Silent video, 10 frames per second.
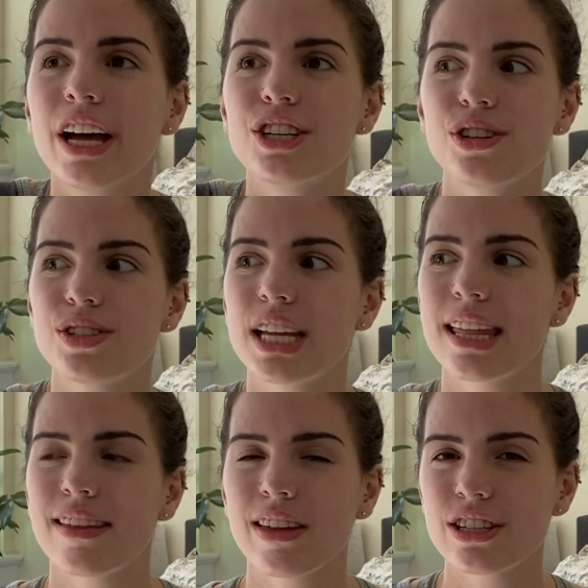do say
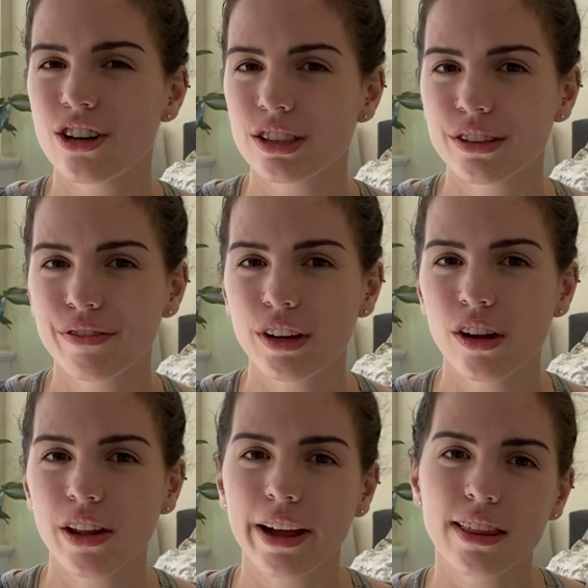that they start to
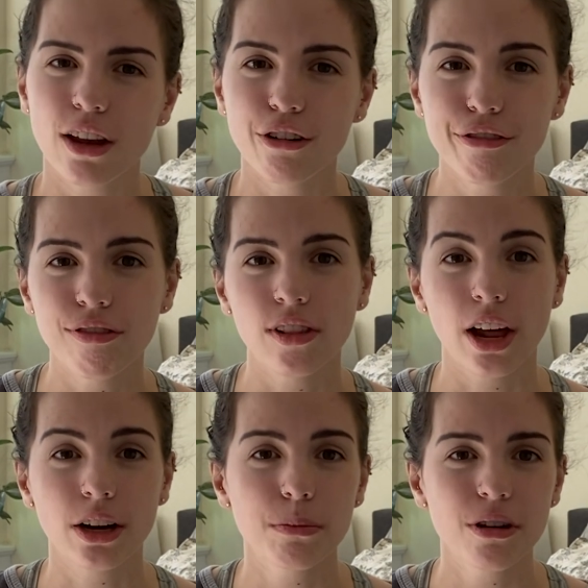feel like little
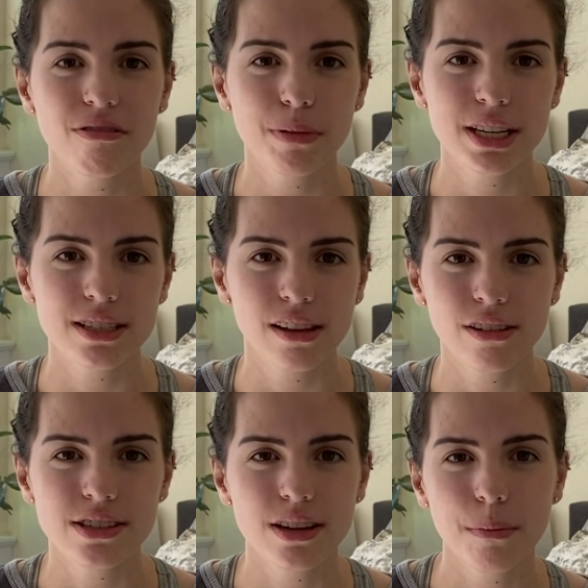flutter movements in
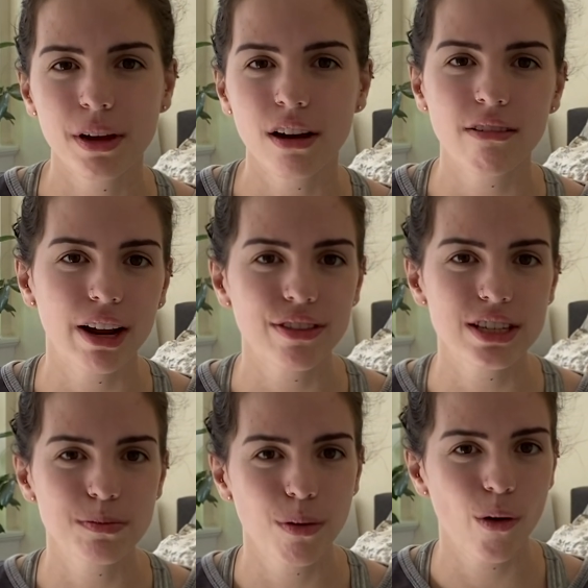their stomach around
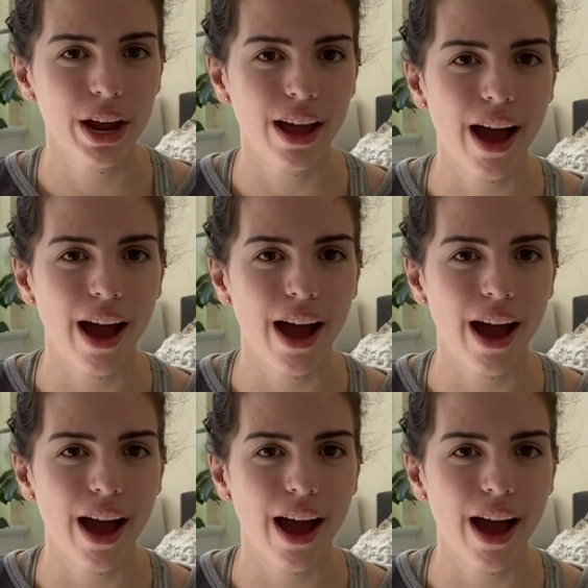this point.